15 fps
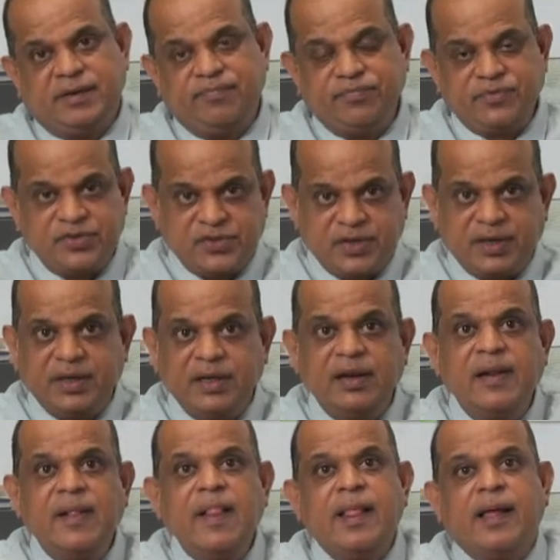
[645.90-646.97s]
journal,
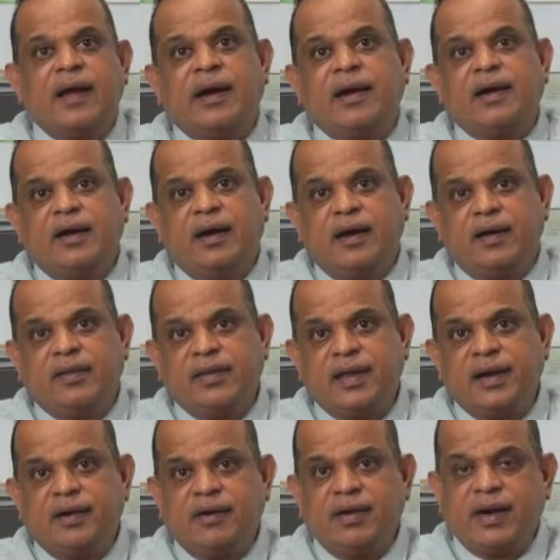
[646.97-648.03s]
and there
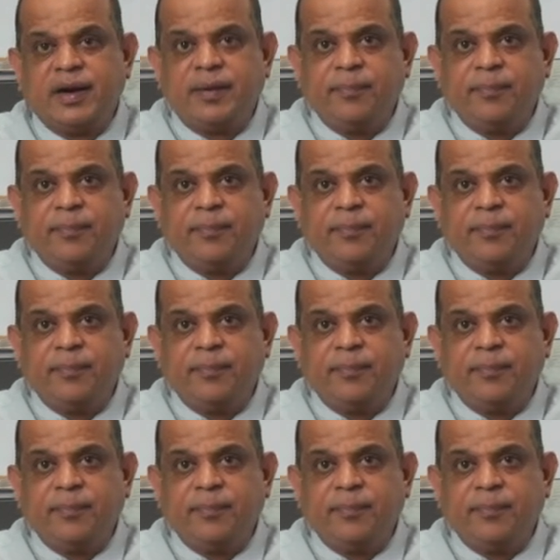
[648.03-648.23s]
are